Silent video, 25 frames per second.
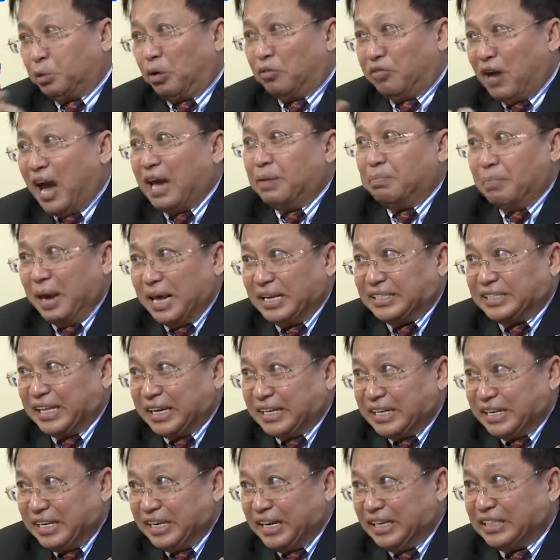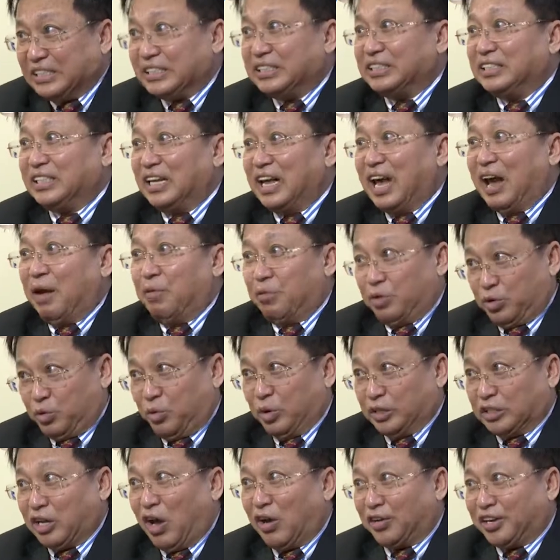provide basic needs.
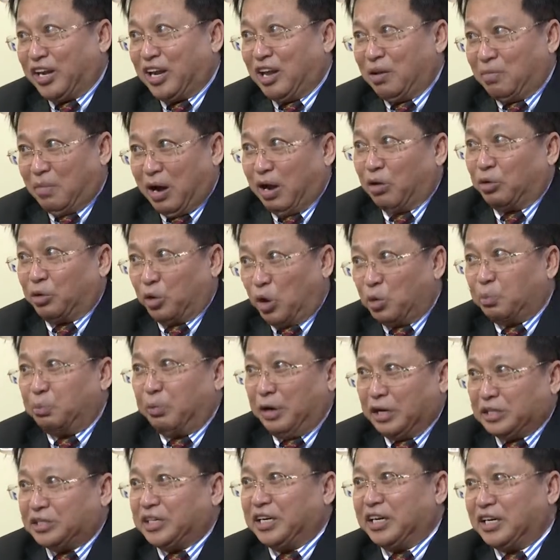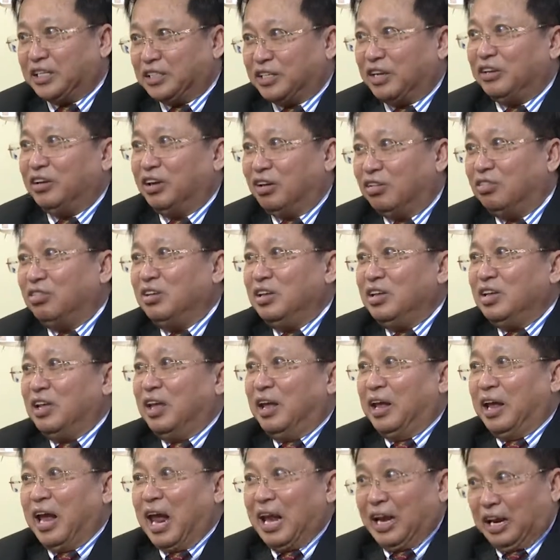We're talking about road bridges,
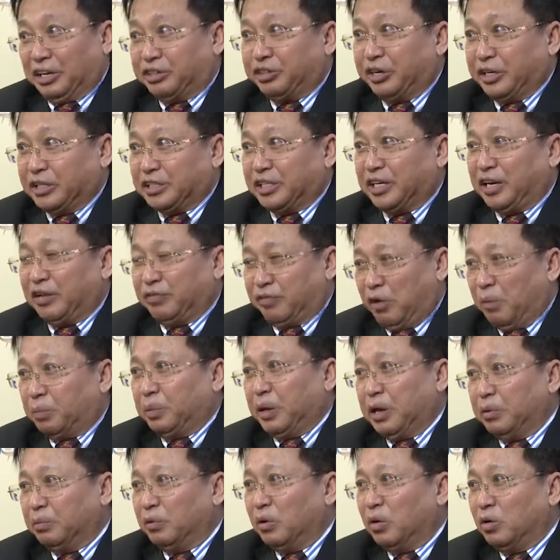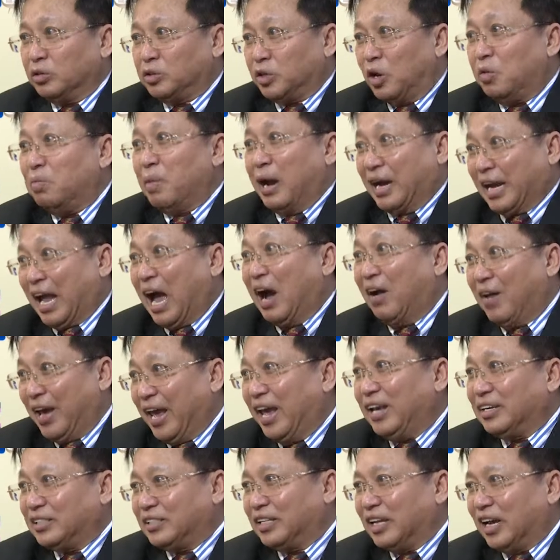electricity for people. So Macau
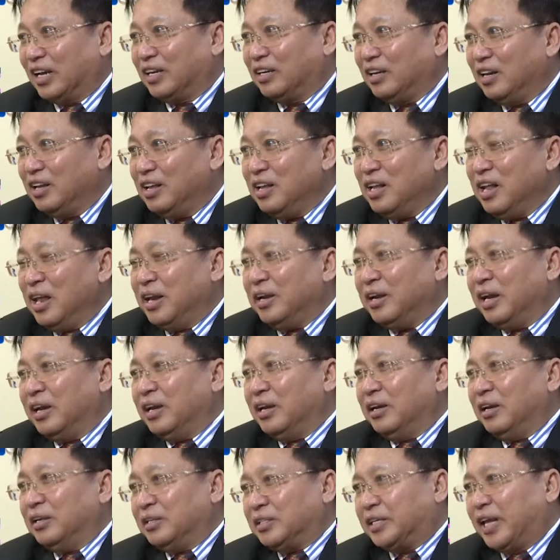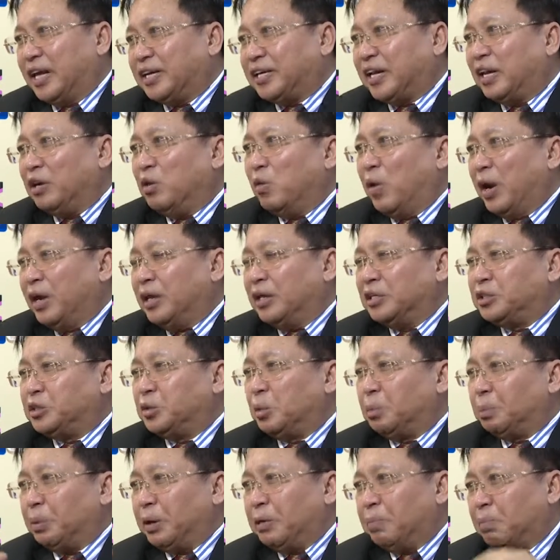has that. The second one is
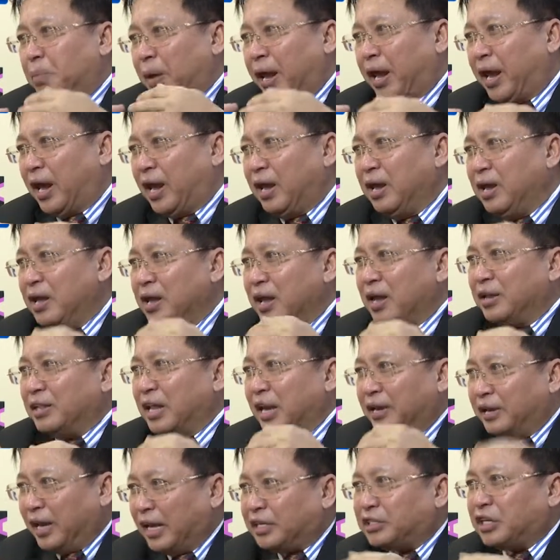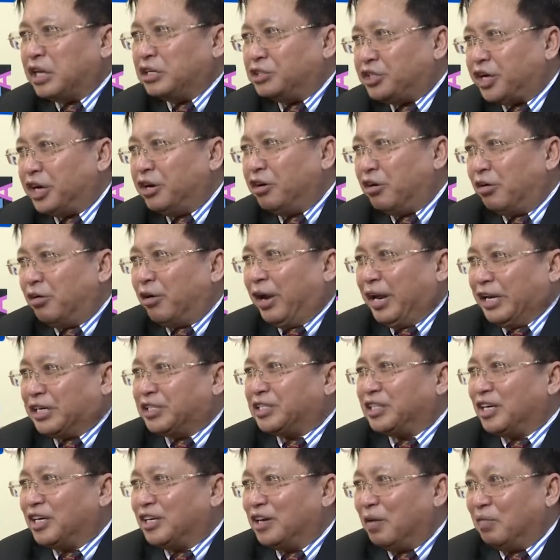to prepare the next
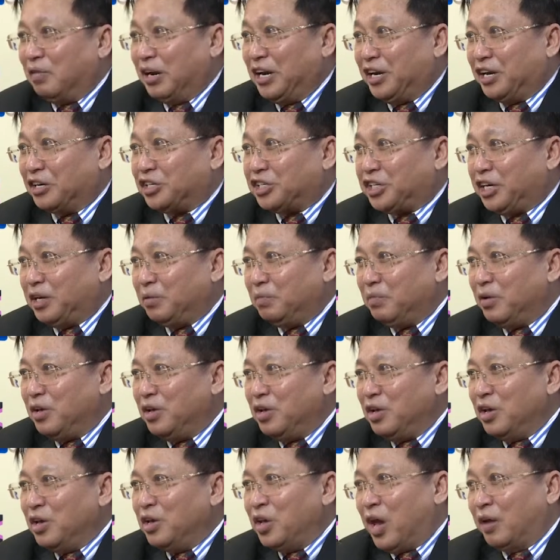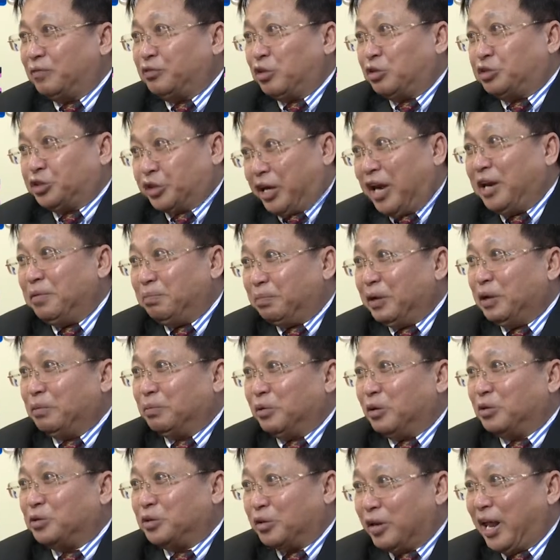generation of leadership. You have to train
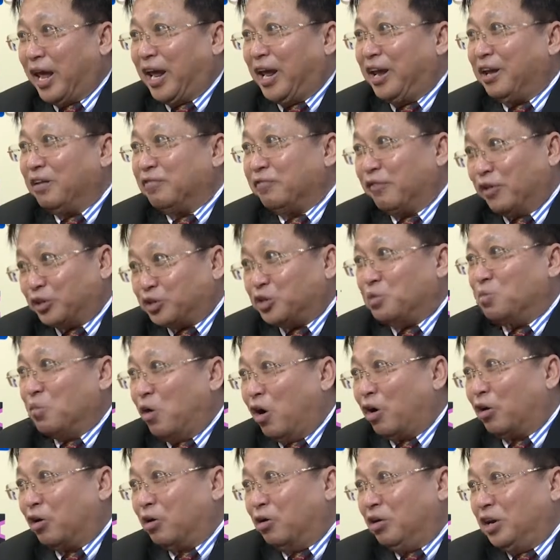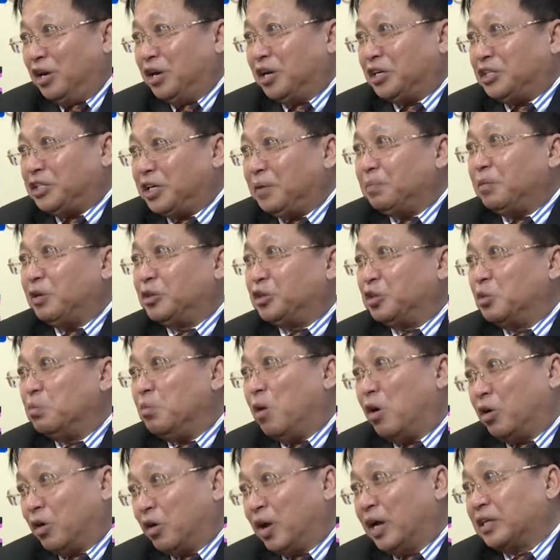people today for tomorrow leadership and
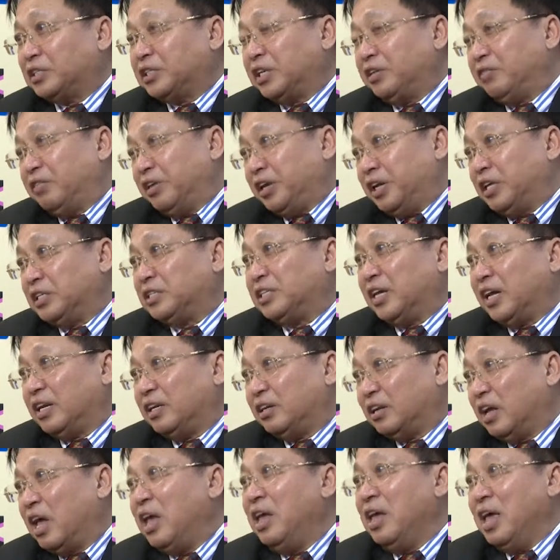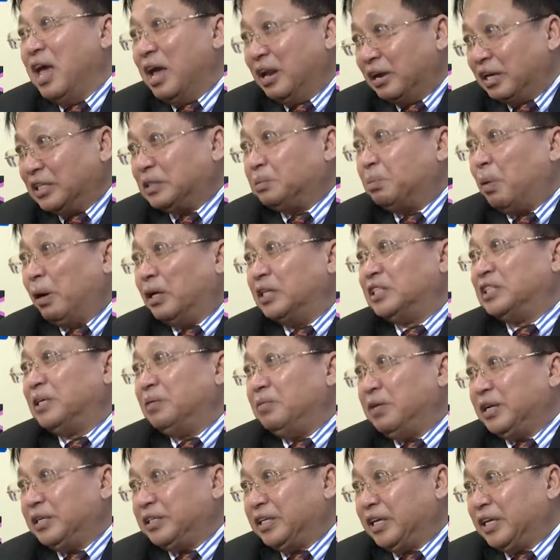tomorrow activities and
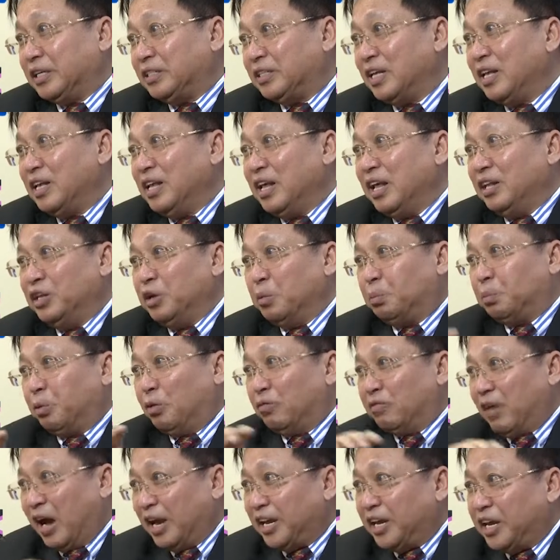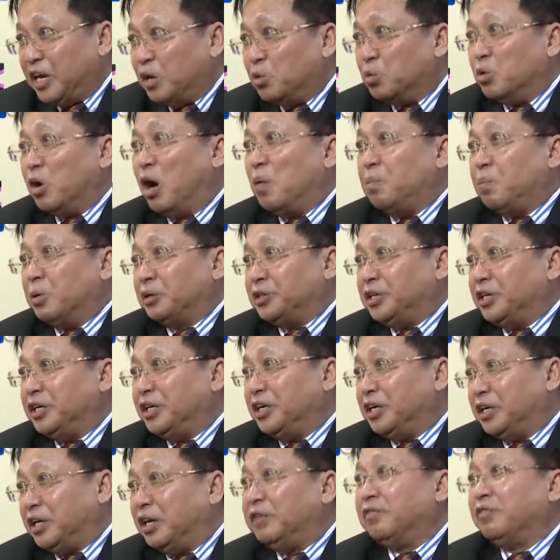responsibilities. You provide equal
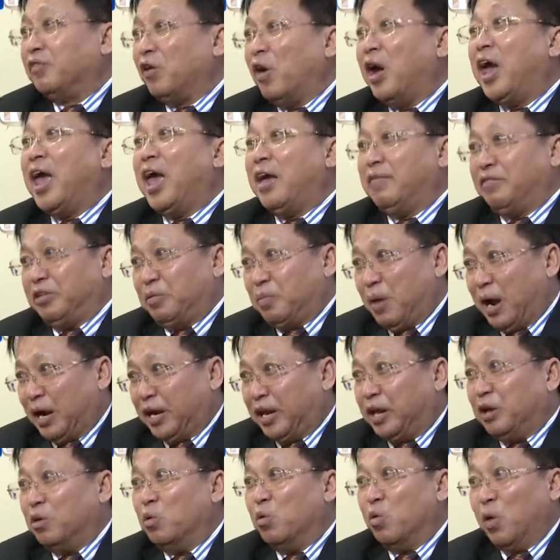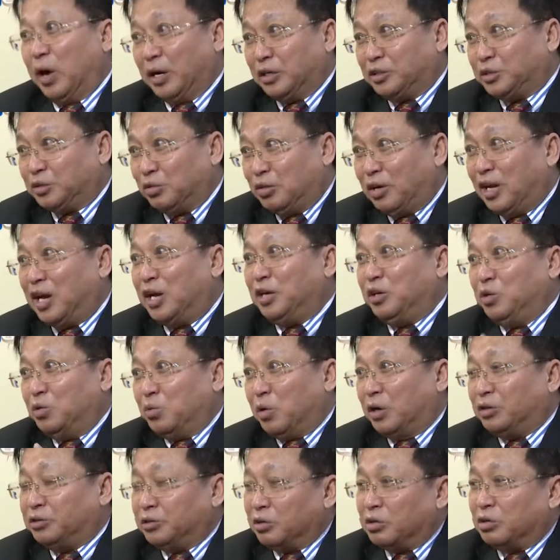opportunity for everybody who wants to learn, who
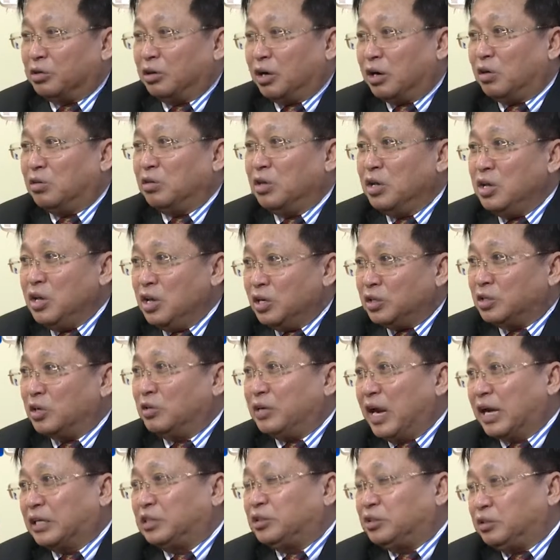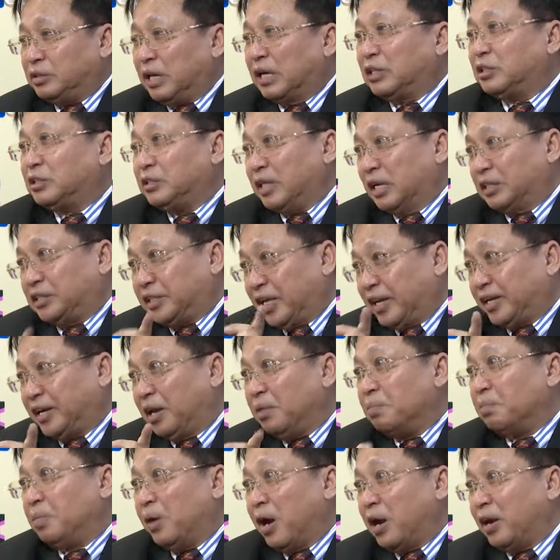wants to grow. So that's the
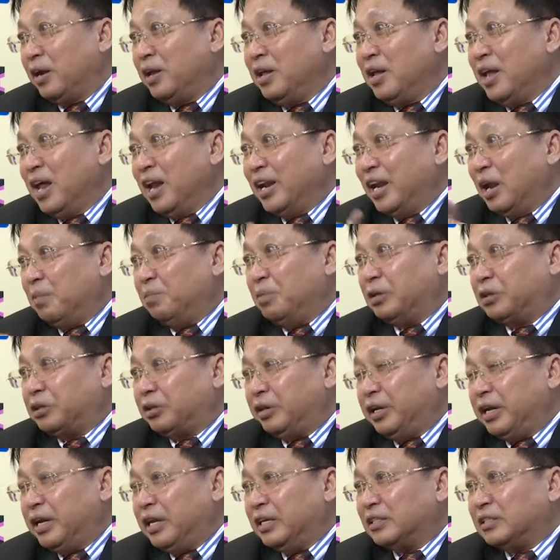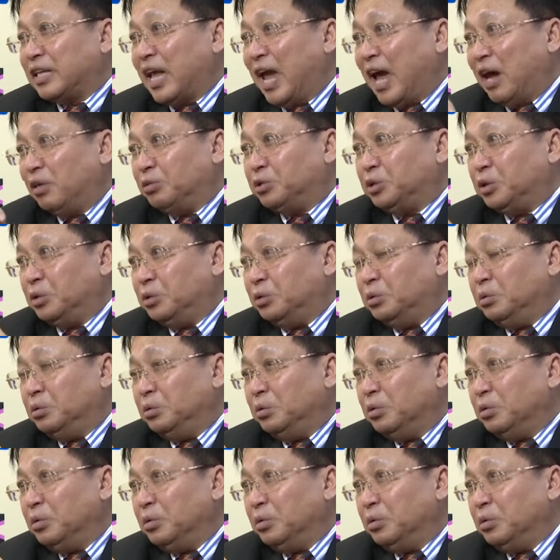second part. Number three is how to